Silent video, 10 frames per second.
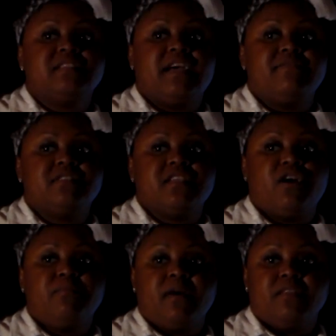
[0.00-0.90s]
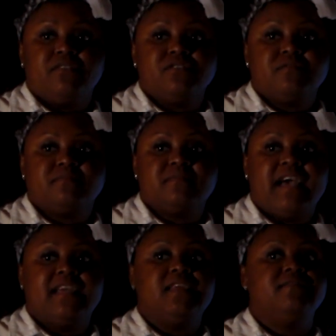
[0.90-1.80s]
in life is to help others.
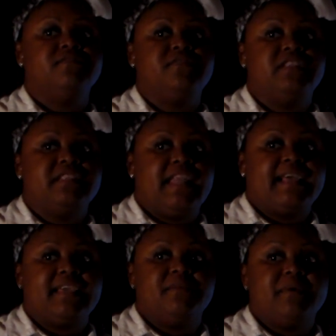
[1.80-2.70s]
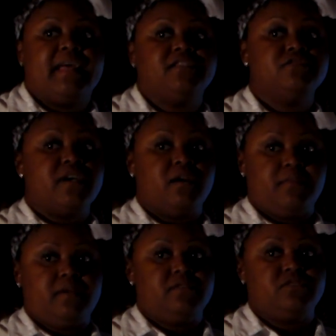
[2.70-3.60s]
I love the feeling that I get when I do
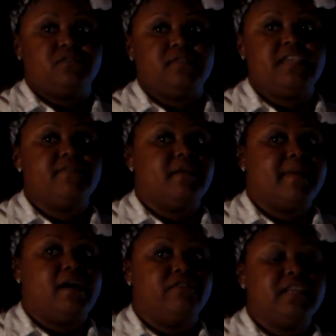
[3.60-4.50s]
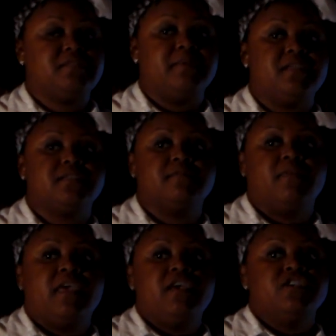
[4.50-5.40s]
help others, even at my own expense.
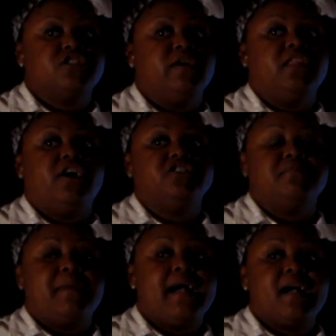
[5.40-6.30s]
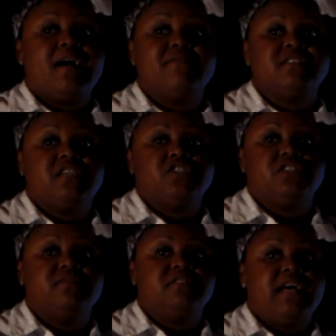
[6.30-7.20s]
So enlarging my
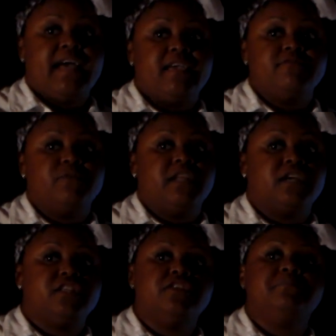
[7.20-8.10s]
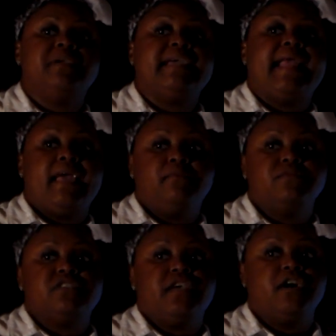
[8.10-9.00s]
conversation of life would include being
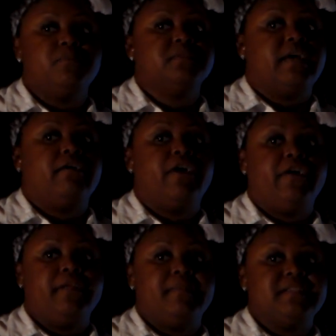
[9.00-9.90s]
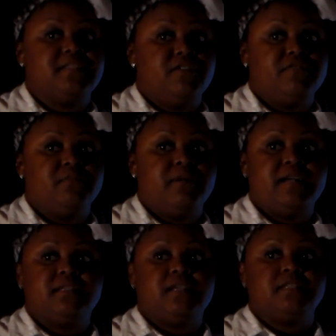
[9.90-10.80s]
able to help without hurting myself in the
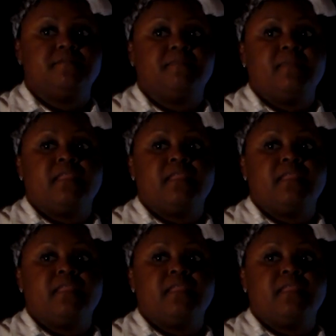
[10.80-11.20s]
process.